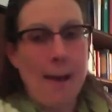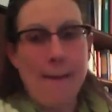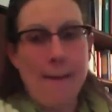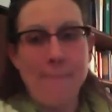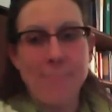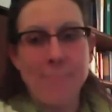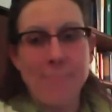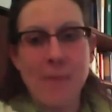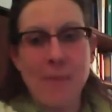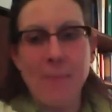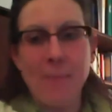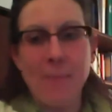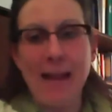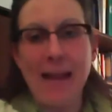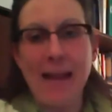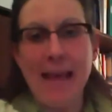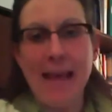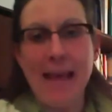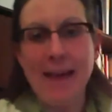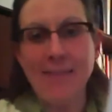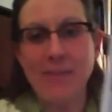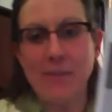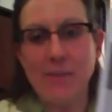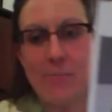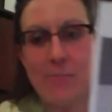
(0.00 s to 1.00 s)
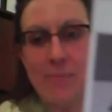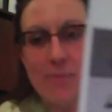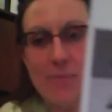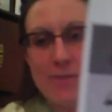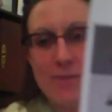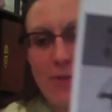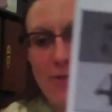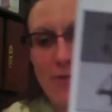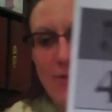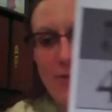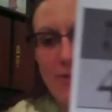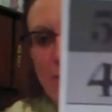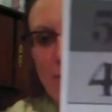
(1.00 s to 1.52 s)
But I have
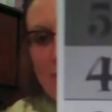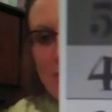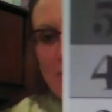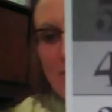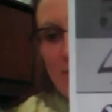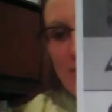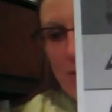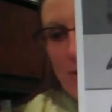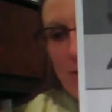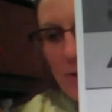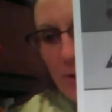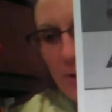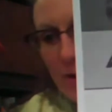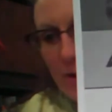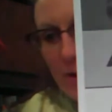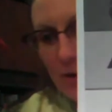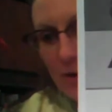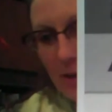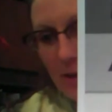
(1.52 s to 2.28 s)
so for those of you who are